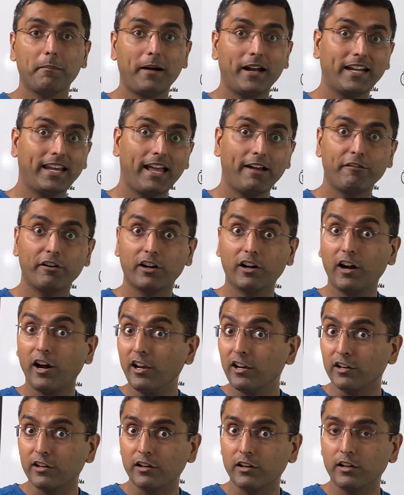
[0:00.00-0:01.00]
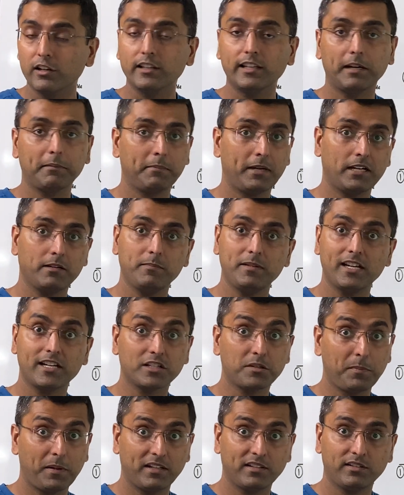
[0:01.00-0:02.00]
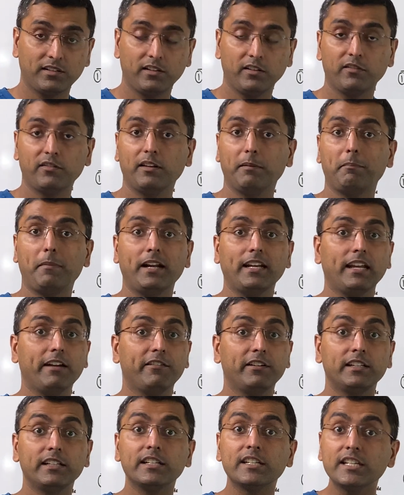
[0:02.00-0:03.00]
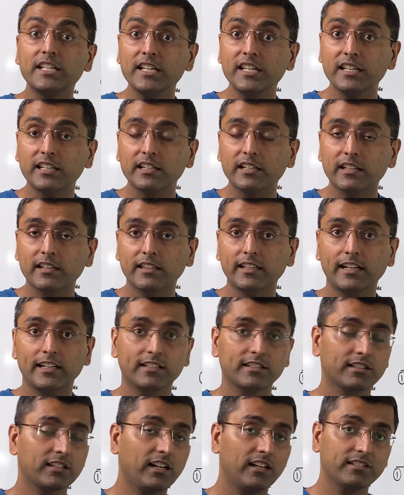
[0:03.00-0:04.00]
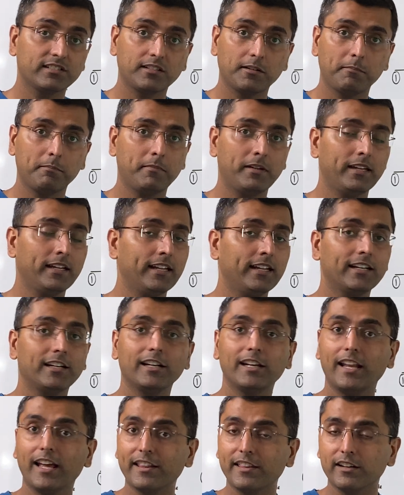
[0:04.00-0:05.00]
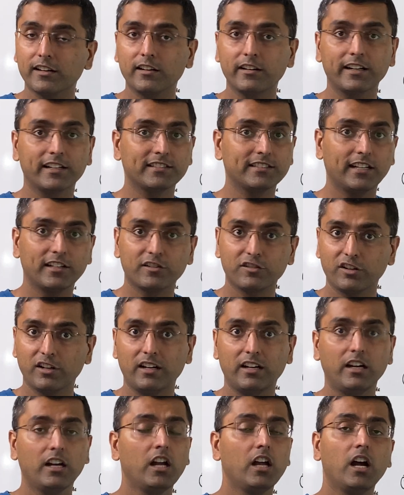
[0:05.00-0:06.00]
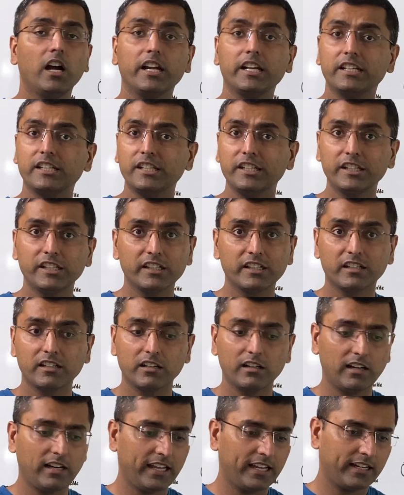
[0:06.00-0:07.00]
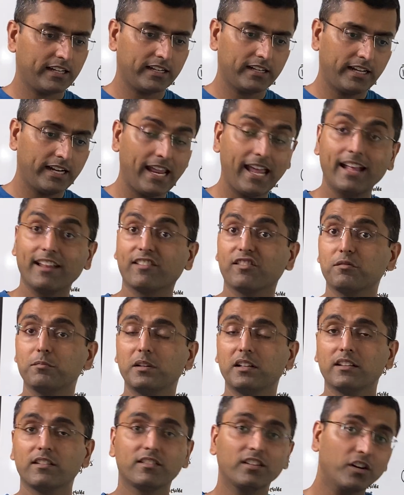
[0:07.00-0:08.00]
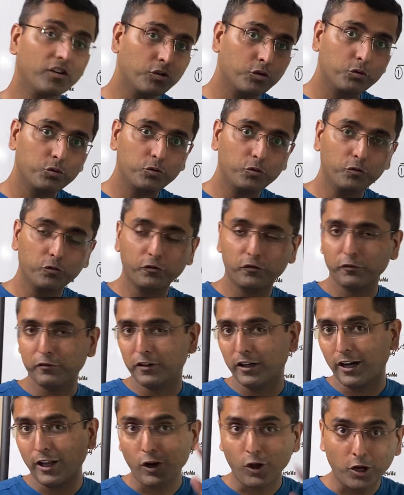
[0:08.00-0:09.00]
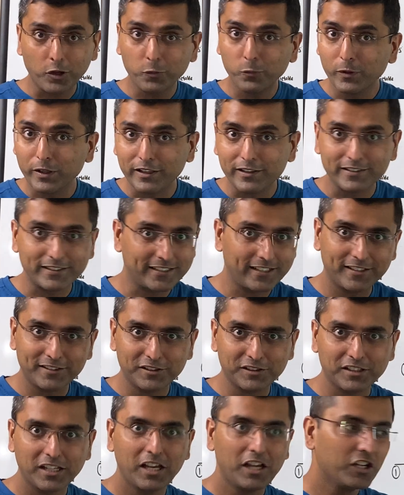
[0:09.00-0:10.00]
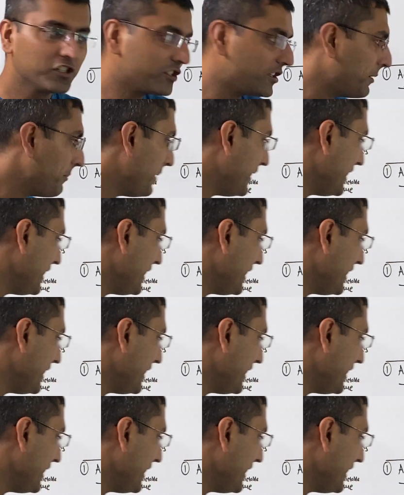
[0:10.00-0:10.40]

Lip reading: might have a color that might be expensive, that might have an interior that is custom made, leather, etc., interior like enhancement, sunroof, alloy wheels, and others. So there are